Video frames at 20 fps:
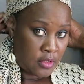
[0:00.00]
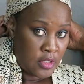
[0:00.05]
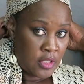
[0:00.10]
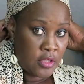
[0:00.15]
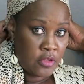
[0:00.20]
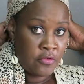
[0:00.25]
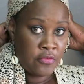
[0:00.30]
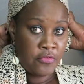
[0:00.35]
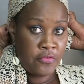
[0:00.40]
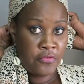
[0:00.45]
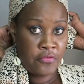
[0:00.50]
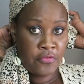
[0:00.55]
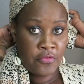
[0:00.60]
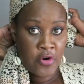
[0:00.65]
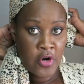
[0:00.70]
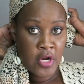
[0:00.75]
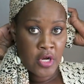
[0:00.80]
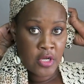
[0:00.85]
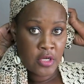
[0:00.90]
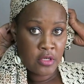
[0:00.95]
in the
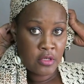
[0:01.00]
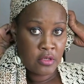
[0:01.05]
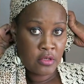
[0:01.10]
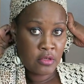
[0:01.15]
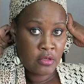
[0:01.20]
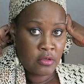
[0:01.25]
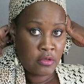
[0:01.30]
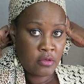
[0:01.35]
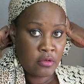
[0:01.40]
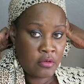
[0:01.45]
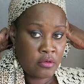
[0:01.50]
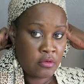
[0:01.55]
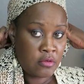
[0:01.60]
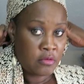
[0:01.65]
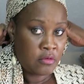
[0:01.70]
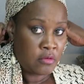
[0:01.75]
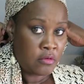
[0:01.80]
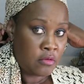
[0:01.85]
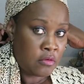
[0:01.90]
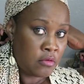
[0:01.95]
front,
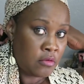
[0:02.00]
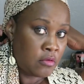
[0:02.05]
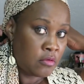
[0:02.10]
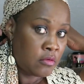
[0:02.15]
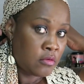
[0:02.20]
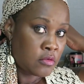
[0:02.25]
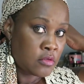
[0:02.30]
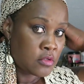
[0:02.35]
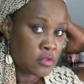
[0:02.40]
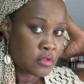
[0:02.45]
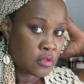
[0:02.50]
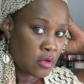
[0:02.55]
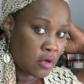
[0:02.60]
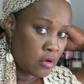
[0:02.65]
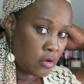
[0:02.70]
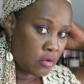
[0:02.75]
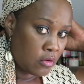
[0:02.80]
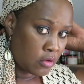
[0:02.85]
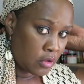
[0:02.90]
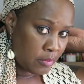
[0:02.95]

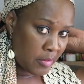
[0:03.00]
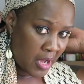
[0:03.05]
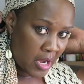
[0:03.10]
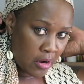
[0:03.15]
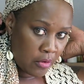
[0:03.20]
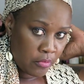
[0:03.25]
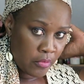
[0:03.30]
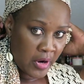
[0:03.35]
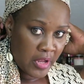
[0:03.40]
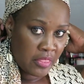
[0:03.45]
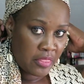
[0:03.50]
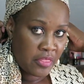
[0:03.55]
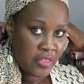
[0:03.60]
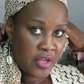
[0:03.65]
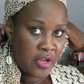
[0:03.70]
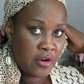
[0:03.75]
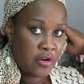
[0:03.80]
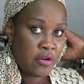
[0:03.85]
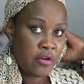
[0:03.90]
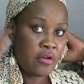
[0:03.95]
so about right
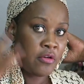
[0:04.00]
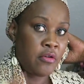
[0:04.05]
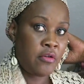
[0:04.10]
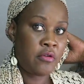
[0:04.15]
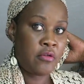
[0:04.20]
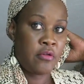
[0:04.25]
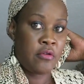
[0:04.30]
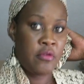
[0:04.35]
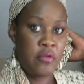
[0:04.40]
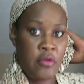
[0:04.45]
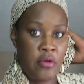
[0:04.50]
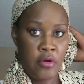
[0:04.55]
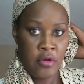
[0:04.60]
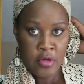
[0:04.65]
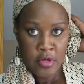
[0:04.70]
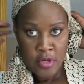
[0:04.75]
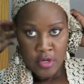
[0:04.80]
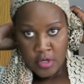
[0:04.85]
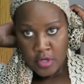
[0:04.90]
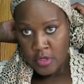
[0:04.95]
there.
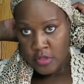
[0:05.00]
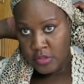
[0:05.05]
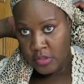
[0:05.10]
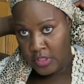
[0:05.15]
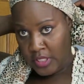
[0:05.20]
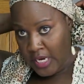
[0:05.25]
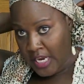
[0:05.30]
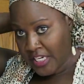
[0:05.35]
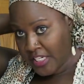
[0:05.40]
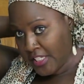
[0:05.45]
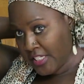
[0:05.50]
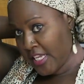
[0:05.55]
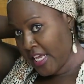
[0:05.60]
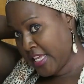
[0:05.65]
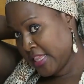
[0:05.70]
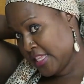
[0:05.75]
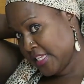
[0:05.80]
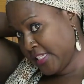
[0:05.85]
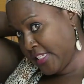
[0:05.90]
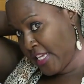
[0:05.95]
So then I just
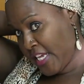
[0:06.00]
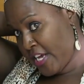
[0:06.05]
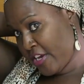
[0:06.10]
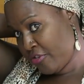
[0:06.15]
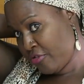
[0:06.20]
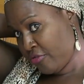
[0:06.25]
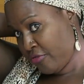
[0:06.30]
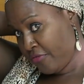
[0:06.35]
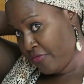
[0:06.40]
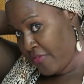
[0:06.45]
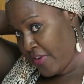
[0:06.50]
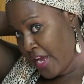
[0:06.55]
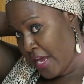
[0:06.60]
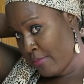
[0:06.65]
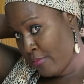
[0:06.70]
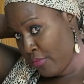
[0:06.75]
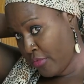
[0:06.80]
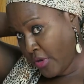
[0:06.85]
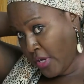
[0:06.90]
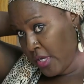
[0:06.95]
take this extra
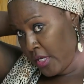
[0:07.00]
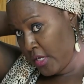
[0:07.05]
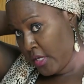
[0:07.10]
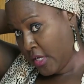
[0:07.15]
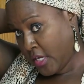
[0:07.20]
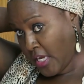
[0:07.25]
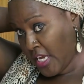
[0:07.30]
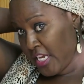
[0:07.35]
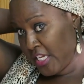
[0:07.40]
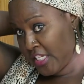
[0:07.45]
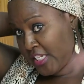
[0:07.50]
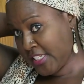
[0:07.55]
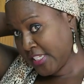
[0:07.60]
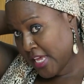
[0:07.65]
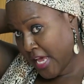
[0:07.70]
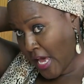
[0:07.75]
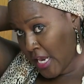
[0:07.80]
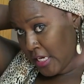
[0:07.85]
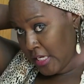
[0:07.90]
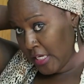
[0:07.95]
fabric and just
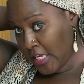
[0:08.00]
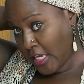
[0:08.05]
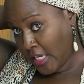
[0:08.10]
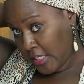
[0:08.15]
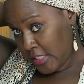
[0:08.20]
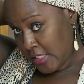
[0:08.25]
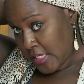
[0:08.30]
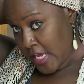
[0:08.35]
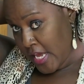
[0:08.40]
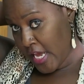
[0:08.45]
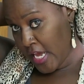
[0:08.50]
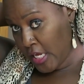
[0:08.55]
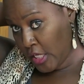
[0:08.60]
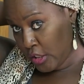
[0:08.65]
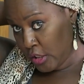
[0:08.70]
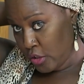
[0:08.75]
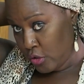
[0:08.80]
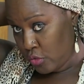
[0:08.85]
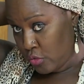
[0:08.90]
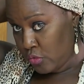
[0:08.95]
kind of let it hang
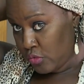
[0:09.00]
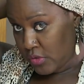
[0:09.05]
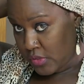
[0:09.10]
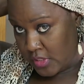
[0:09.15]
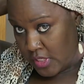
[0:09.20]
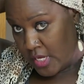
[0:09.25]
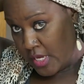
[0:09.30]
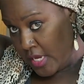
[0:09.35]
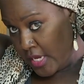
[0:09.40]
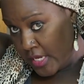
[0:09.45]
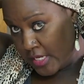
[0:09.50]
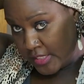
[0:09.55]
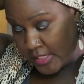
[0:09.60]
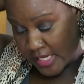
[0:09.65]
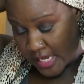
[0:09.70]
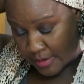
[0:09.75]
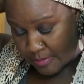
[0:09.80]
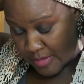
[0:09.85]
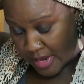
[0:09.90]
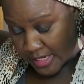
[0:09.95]
loose.
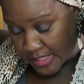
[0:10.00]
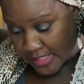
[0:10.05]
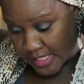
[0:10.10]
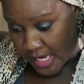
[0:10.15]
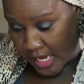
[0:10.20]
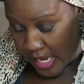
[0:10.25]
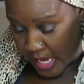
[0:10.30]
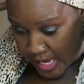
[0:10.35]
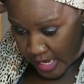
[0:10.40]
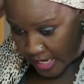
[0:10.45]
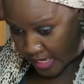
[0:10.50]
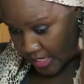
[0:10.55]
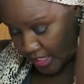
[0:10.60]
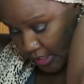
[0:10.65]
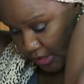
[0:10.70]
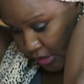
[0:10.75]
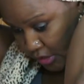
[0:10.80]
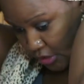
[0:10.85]
Take my tie and